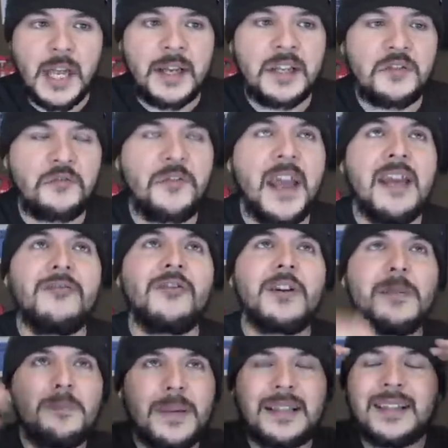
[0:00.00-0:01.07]
And his
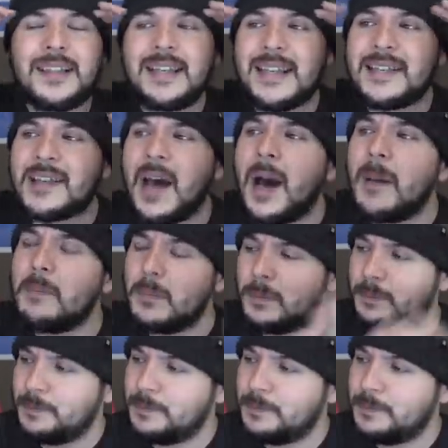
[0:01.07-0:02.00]
favorability is up.